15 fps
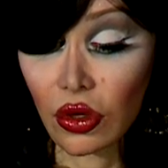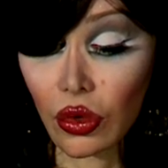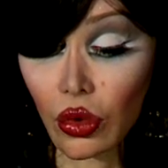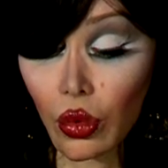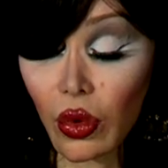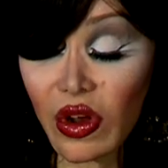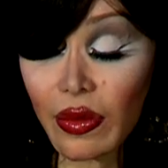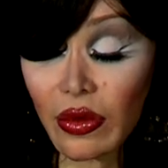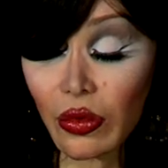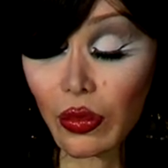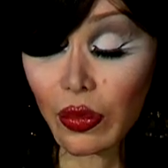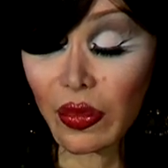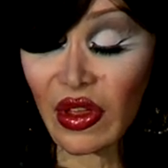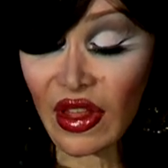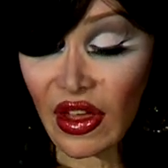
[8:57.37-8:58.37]
what it
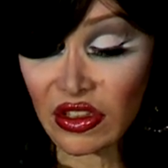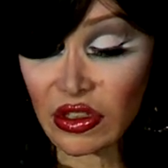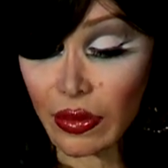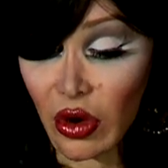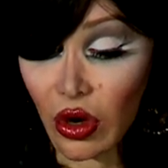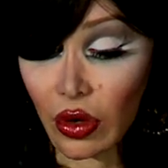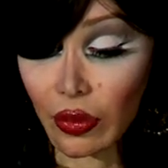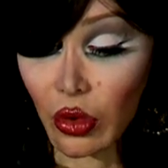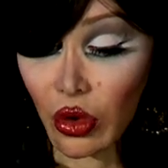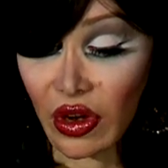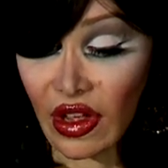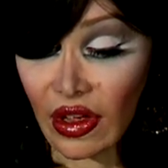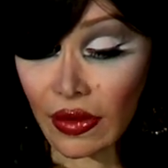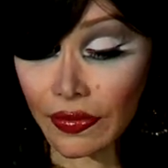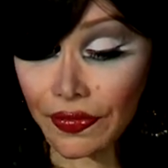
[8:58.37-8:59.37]
would be like tomorrow
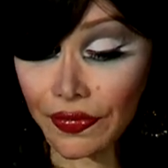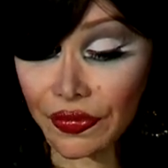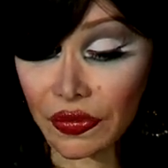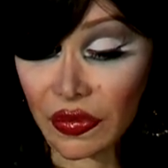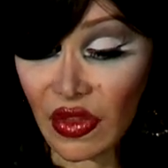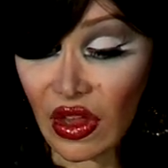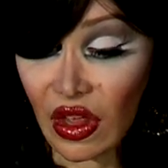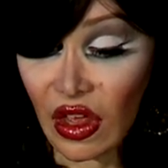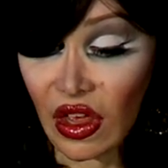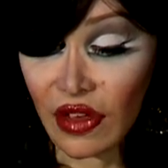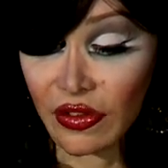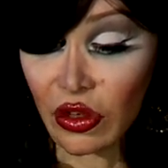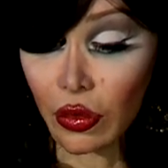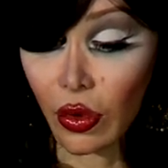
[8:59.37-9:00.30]
morning if you